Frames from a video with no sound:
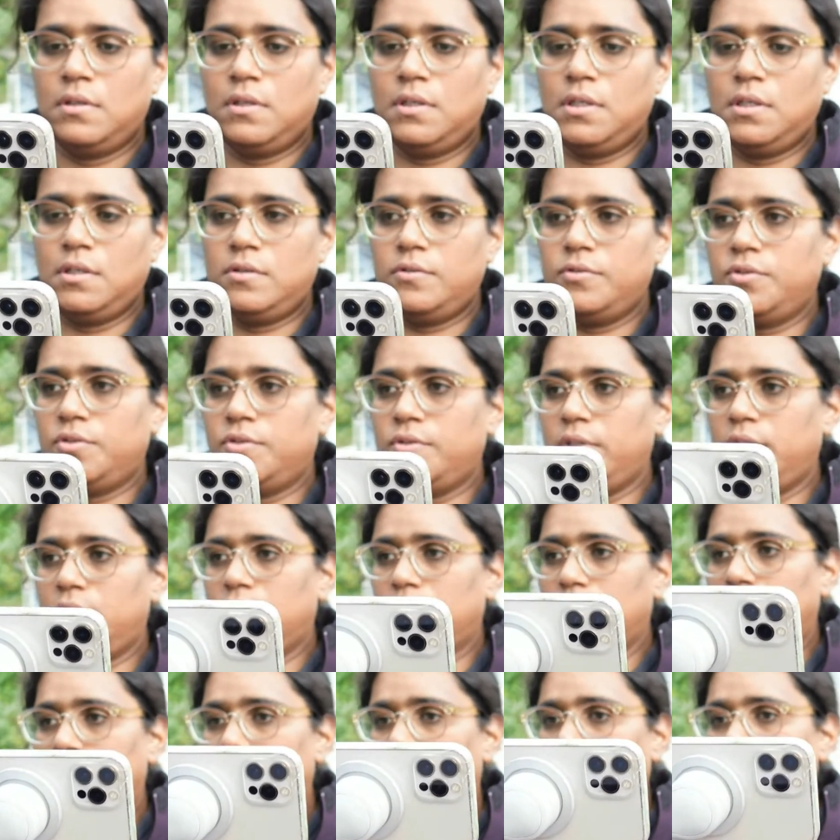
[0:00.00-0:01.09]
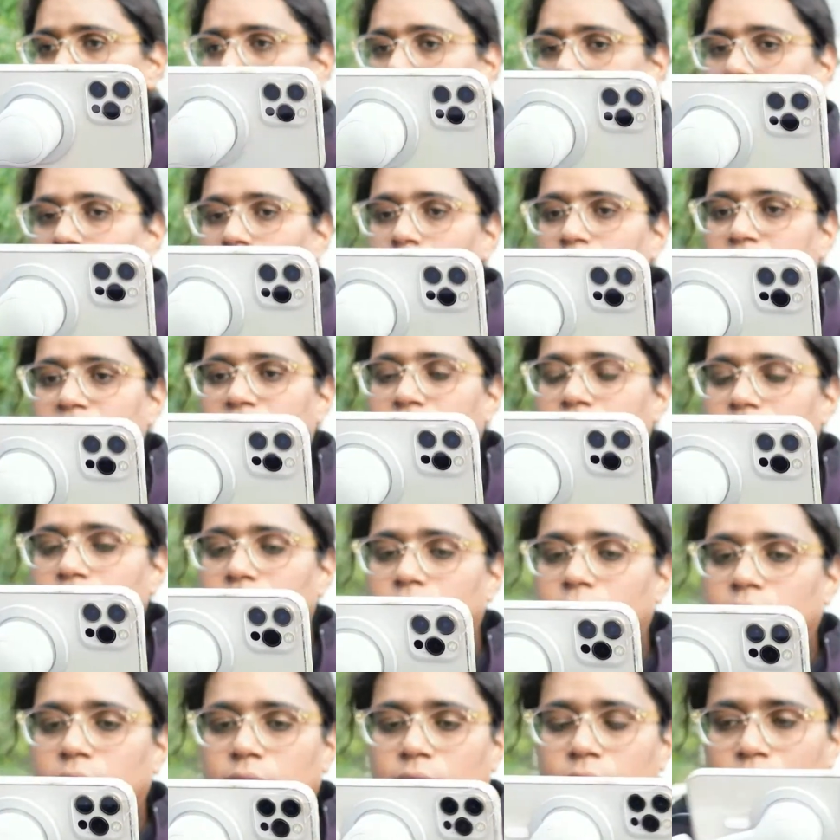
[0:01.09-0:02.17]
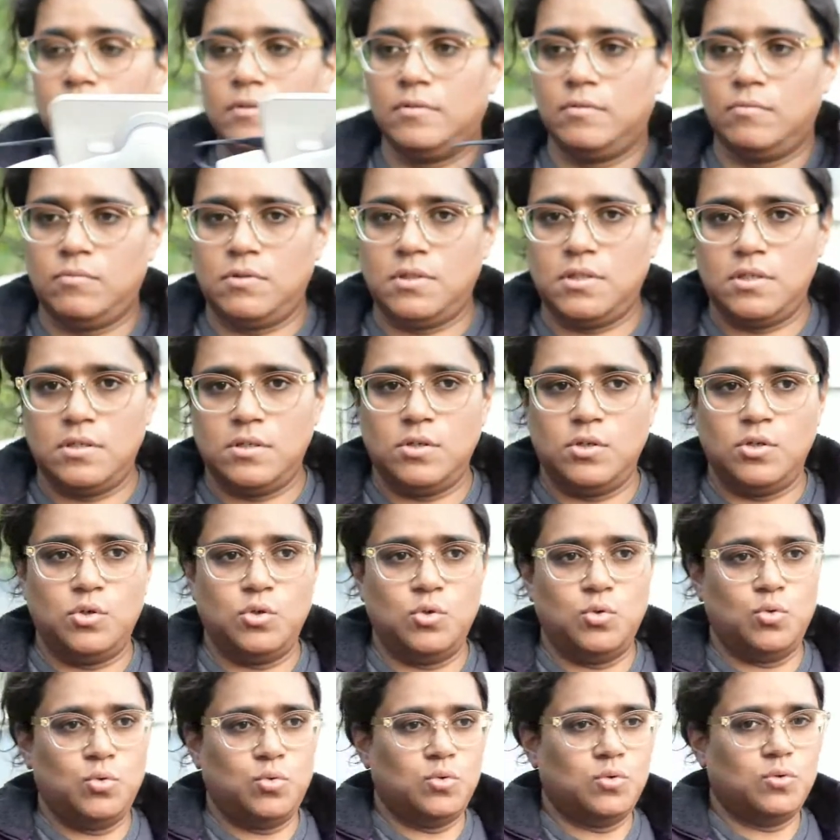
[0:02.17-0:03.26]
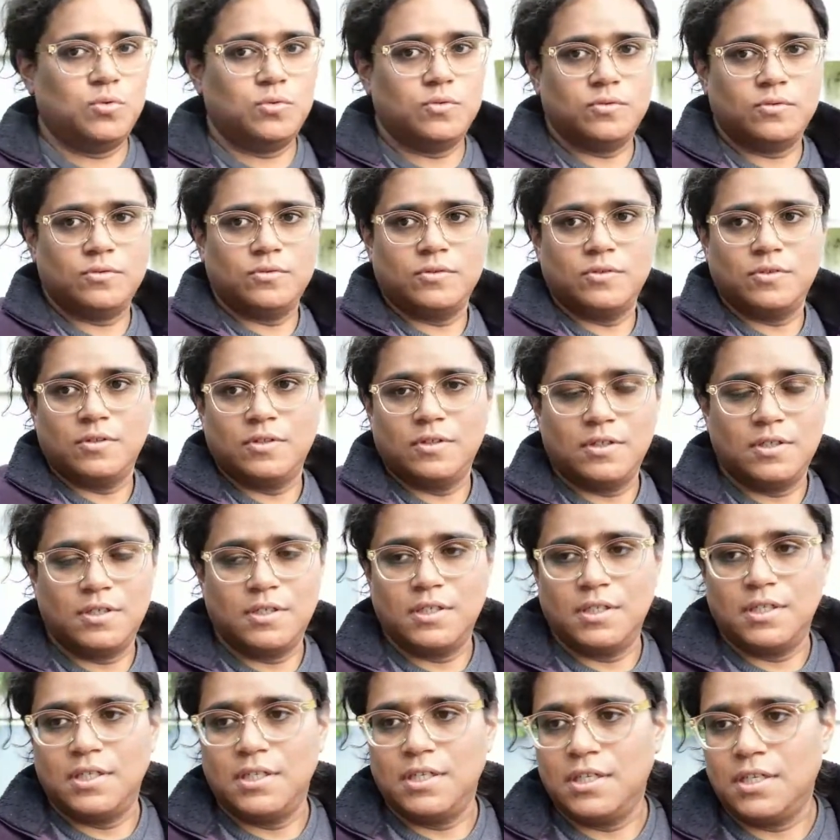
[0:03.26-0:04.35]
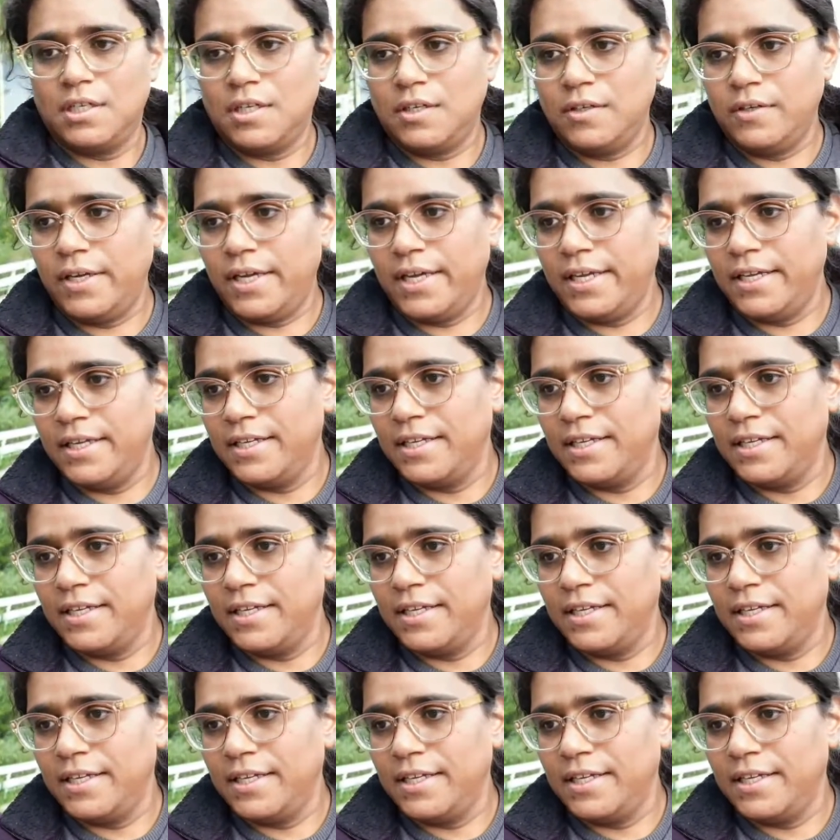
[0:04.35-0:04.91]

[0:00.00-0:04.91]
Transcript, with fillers: Interested? Yeah. Okay. okay. Woo! Okay.